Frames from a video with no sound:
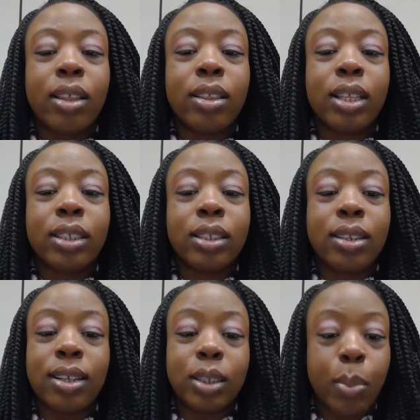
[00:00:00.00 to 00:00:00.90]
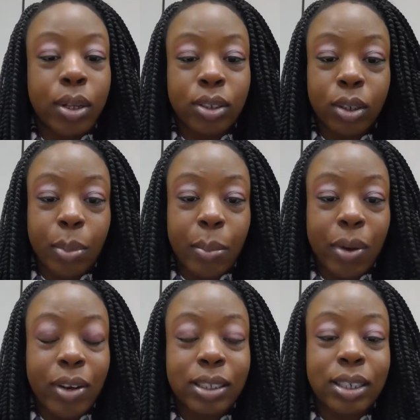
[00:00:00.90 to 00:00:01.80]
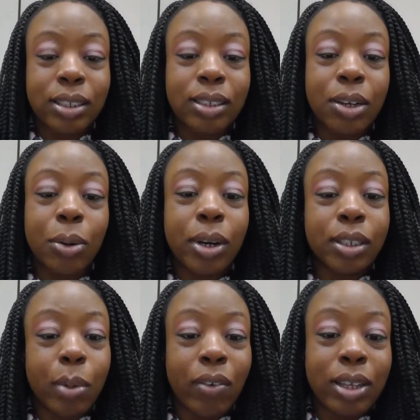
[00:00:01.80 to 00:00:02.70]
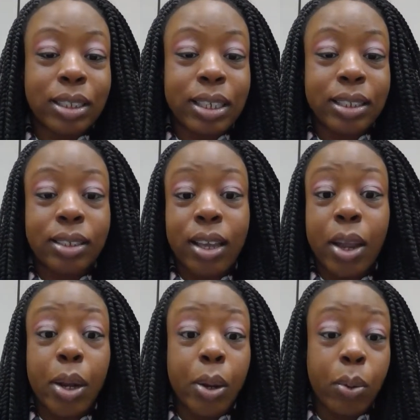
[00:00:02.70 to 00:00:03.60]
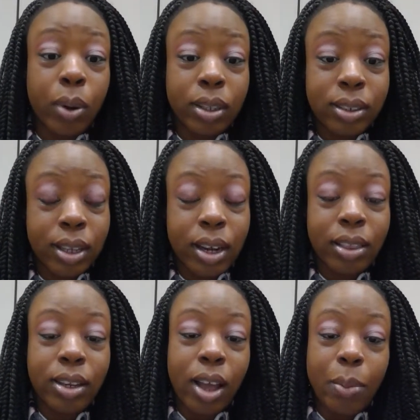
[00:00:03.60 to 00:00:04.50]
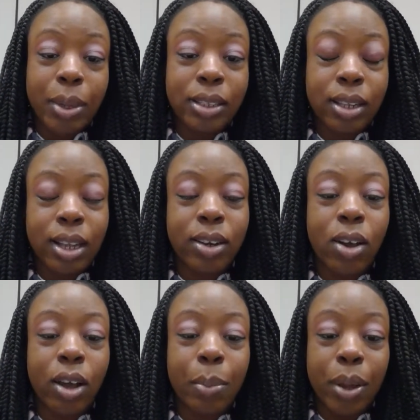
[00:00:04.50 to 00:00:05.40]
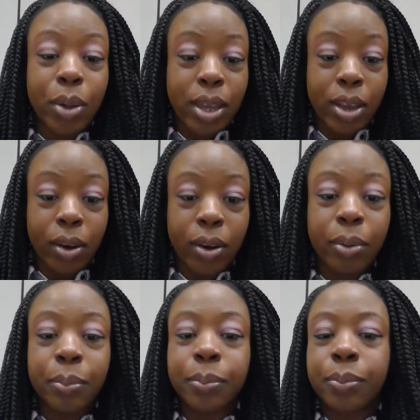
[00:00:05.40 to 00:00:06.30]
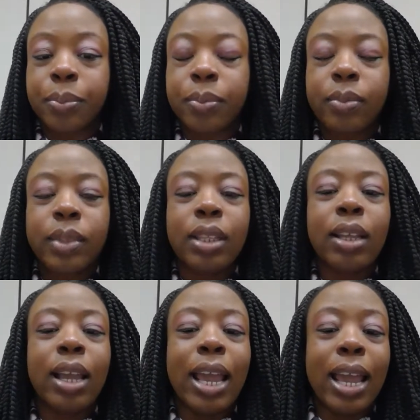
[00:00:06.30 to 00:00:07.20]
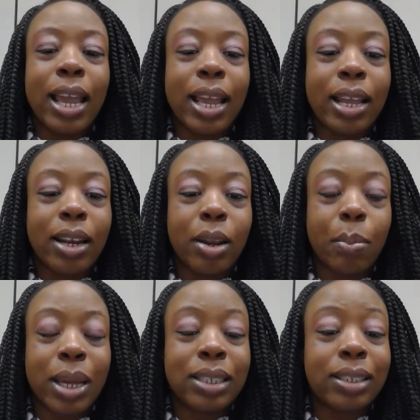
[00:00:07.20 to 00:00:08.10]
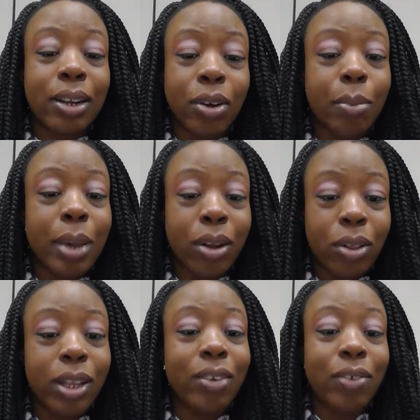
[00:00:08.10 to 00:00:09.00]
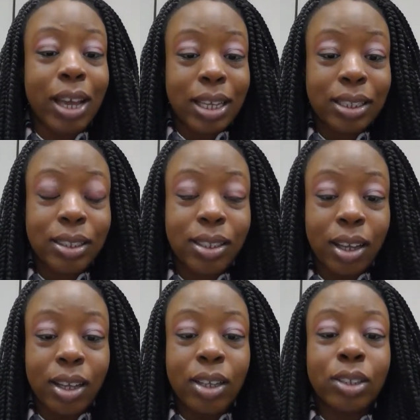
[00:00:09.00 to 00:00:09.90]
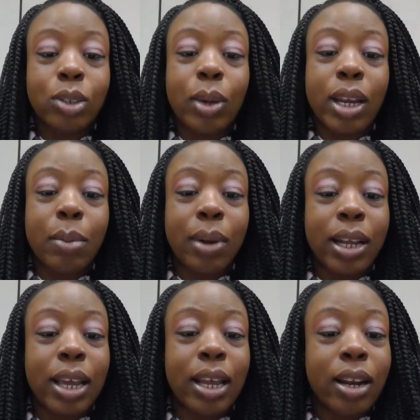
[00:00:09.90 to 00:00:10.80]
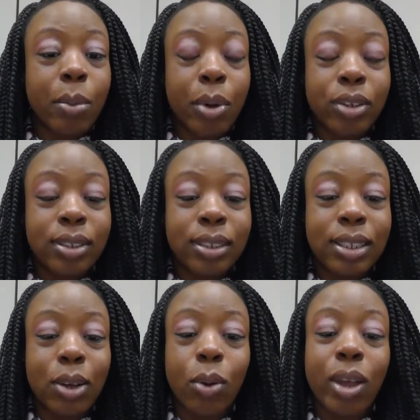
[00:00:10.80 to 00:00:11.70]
This is not sponsored by my residency, nor does my residency endorse any of the topics that I talk about here. And my standard medical advice to anybody in an emergency or